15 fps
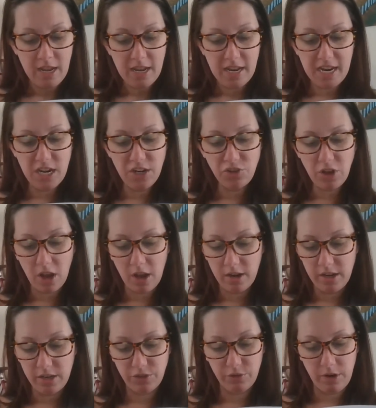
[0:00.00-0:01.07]
Each
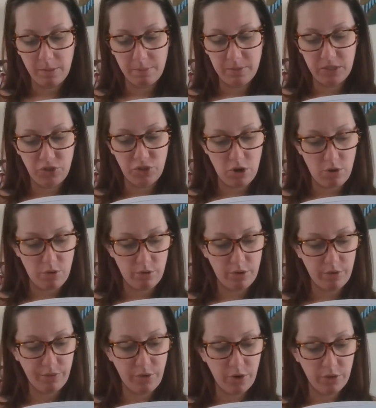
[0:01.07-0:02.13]
uninterrupted joke
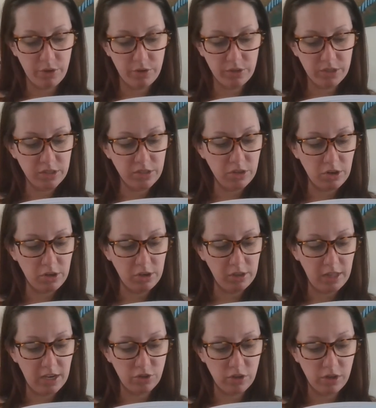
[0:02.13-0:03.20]
furthers the
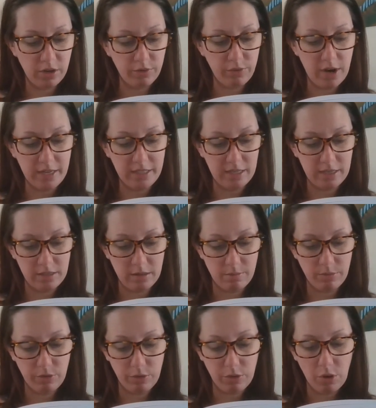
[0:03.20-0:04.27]
circulation of racism
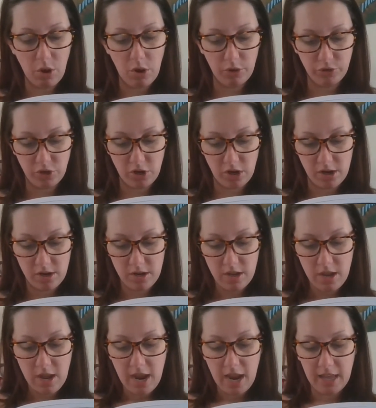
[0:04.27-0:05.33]
through the culture,
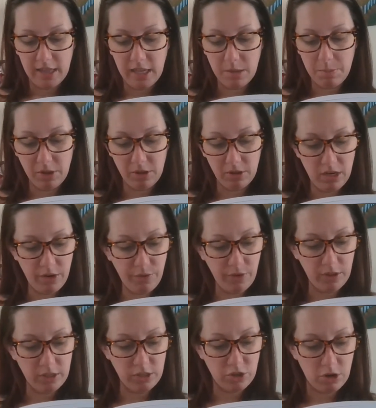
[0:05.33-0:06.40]
and the ability for
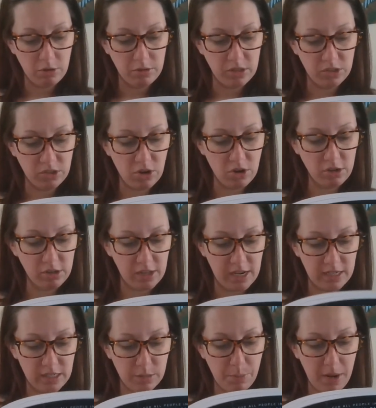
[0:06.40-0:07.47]
the joke to
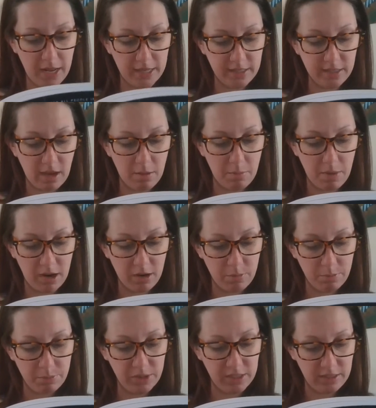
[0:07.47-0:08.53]
circulate depends on my
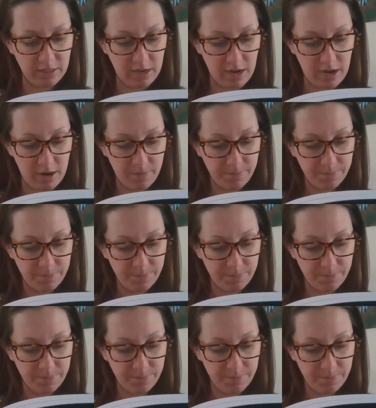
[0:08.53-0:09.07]
complicity.